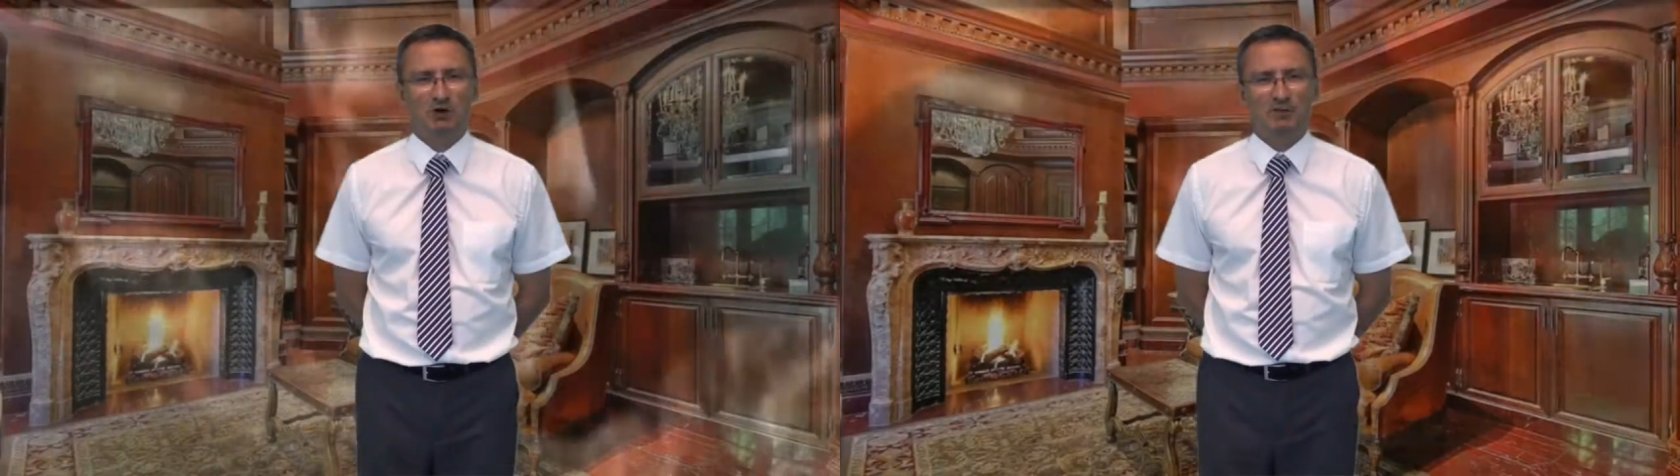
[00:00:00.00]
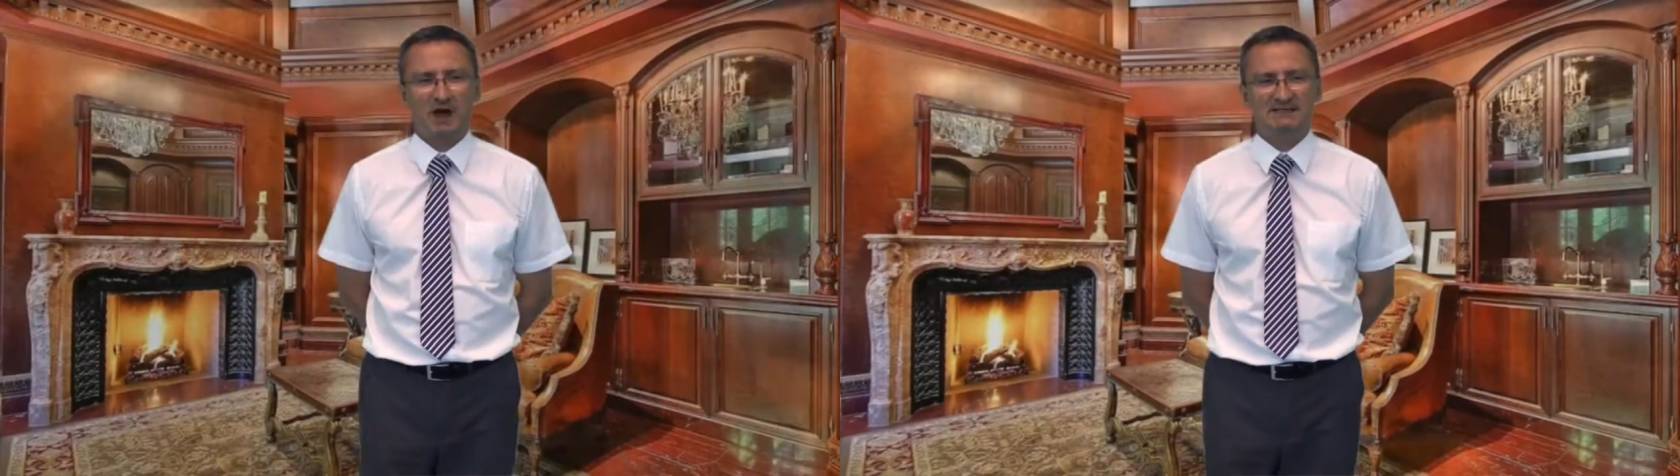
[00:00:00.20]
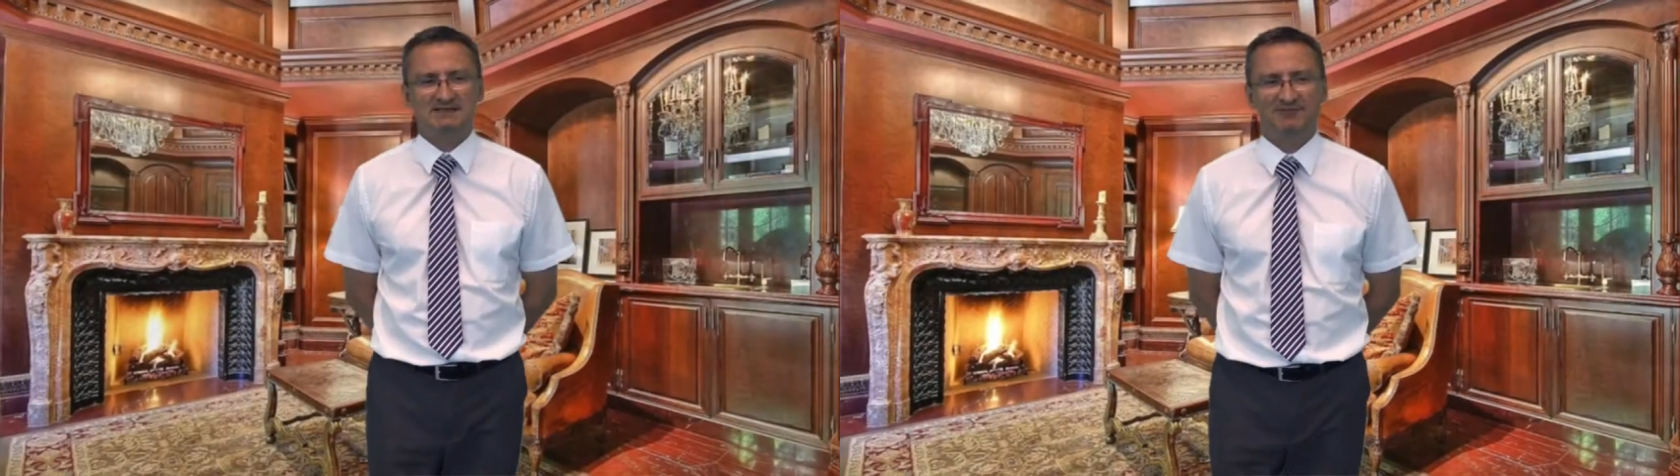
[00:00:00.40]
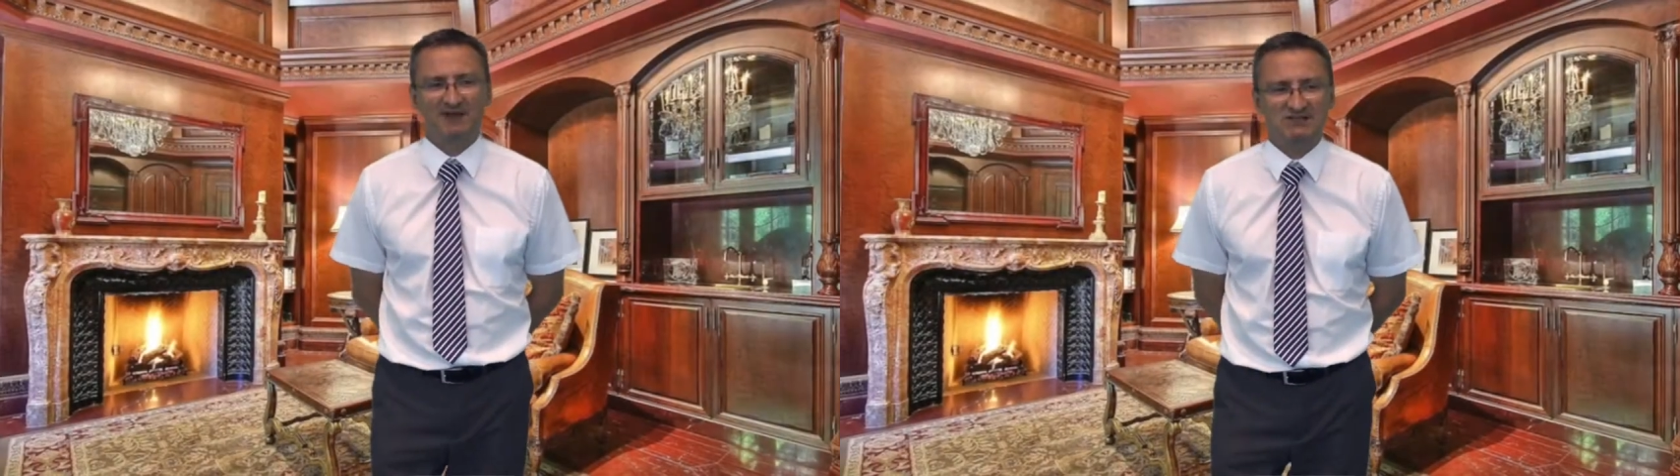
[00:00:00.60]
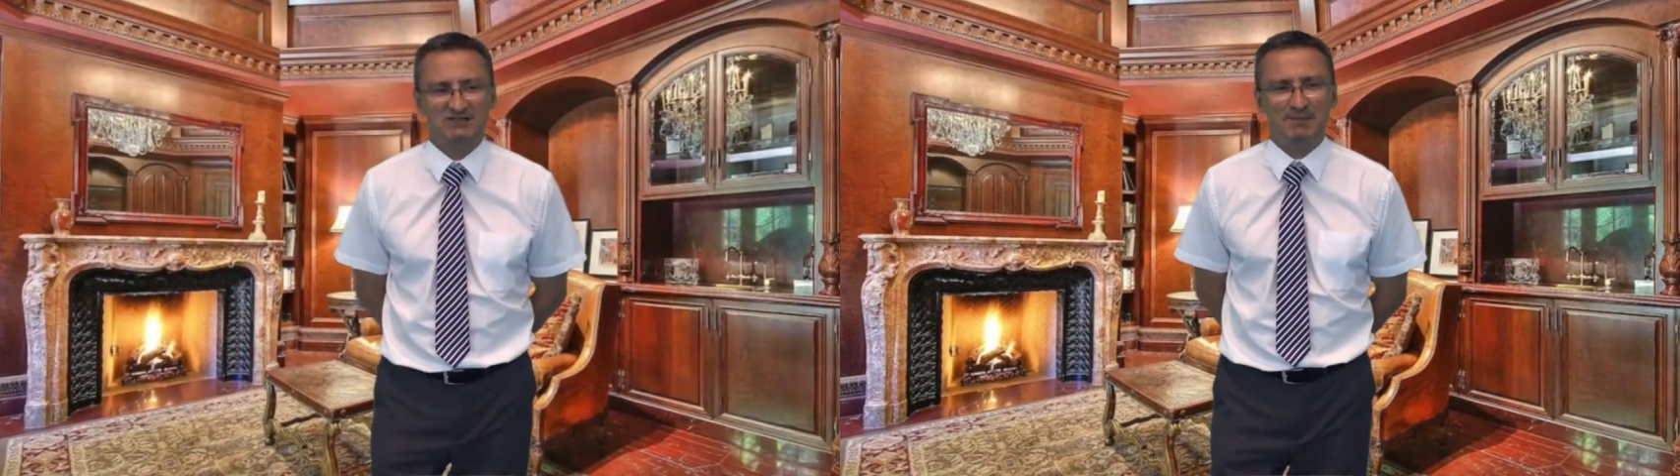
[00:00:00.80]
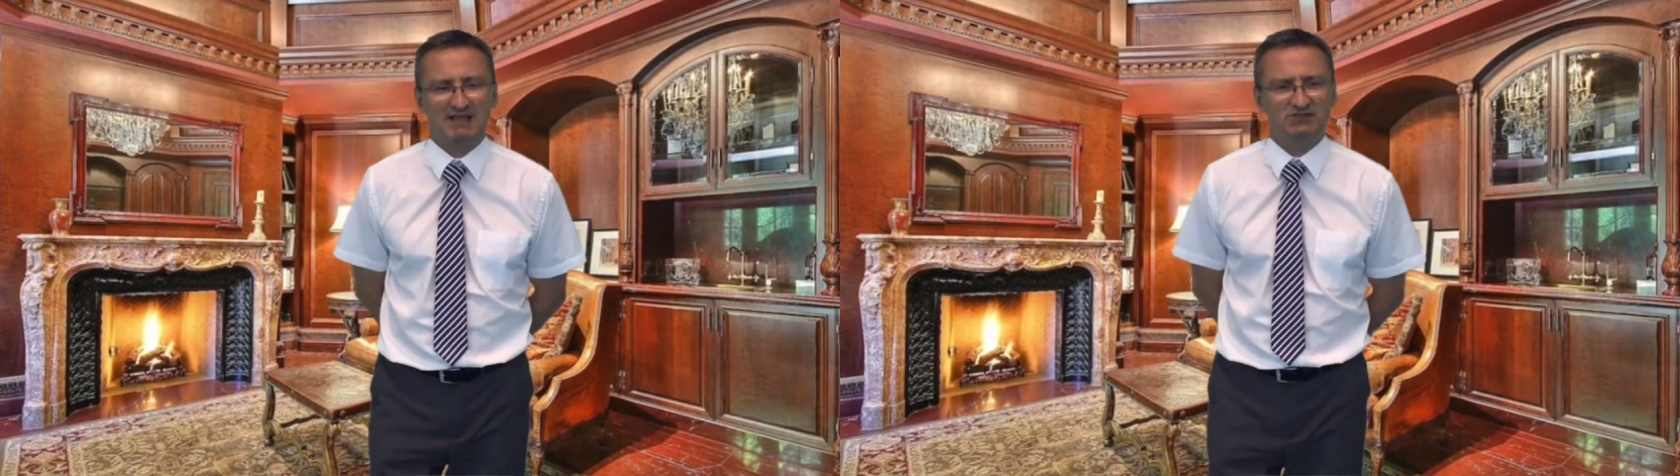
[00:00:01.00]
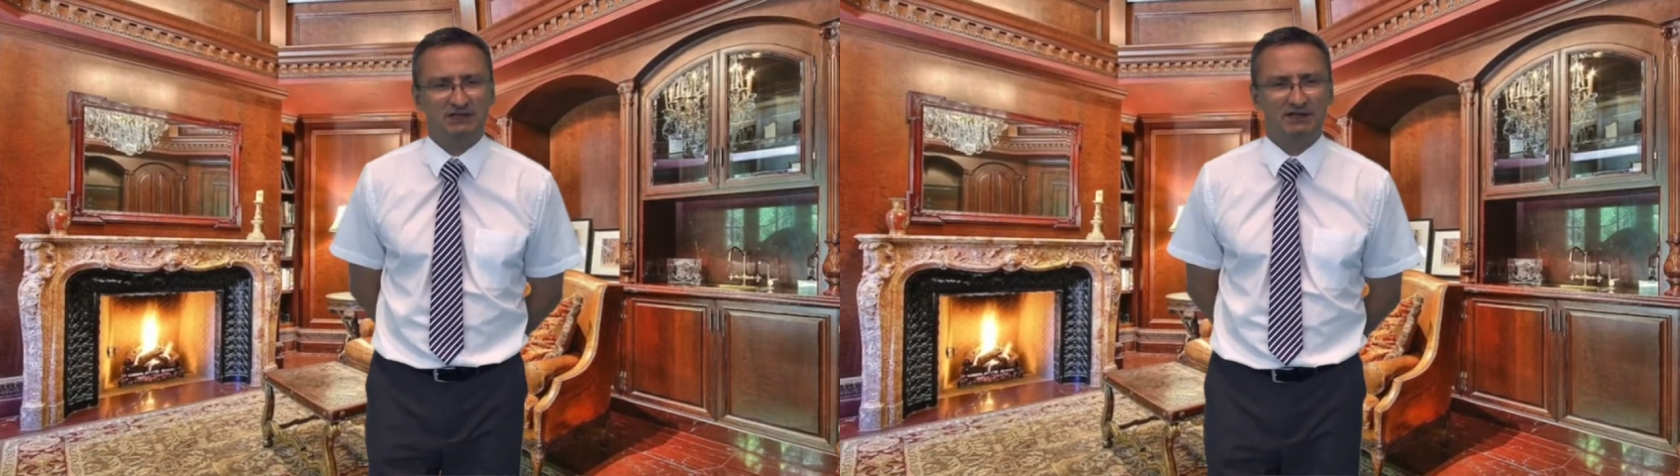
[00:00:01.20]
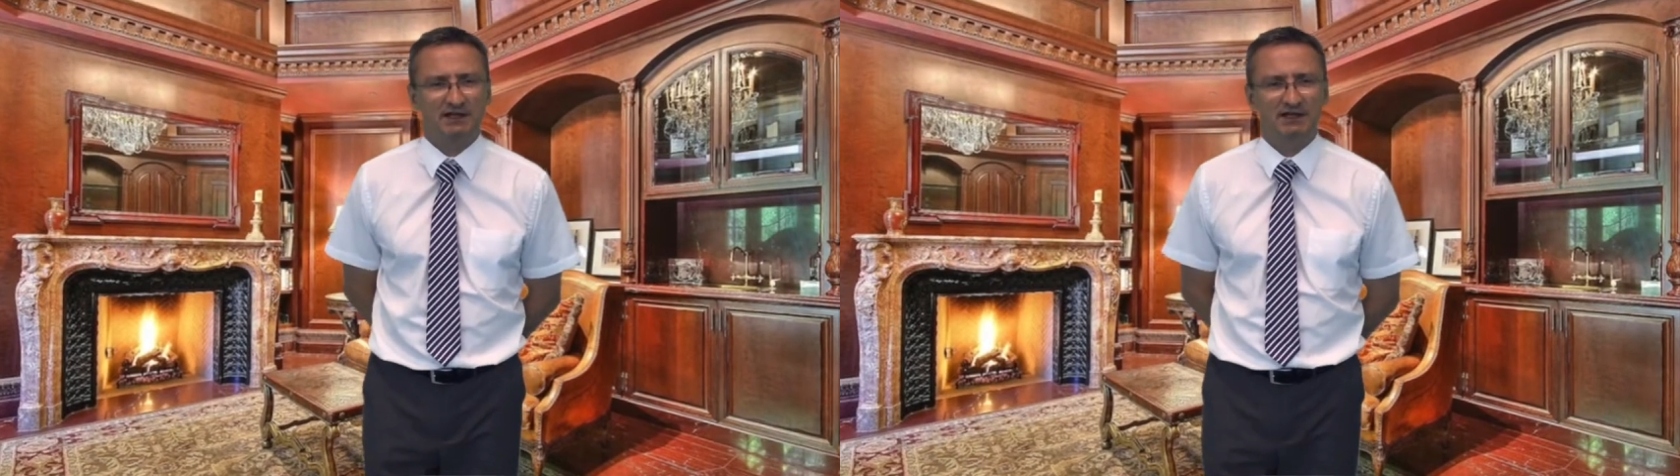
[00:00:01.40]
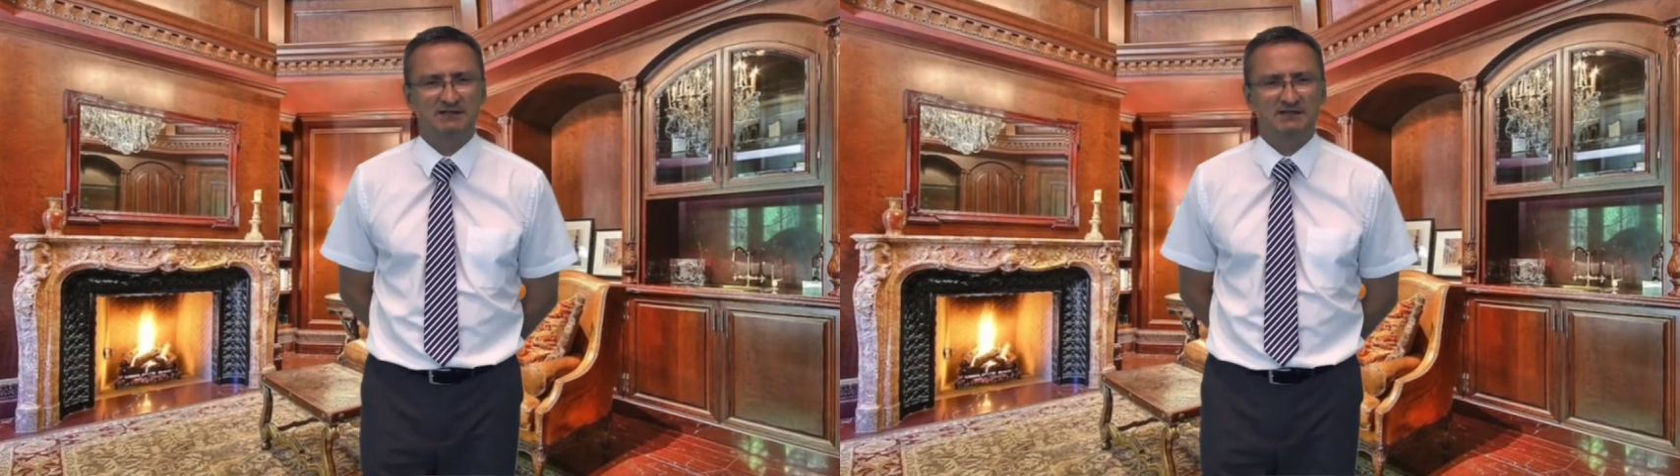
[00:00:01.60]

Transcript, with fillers: want to buy some flashy mansion,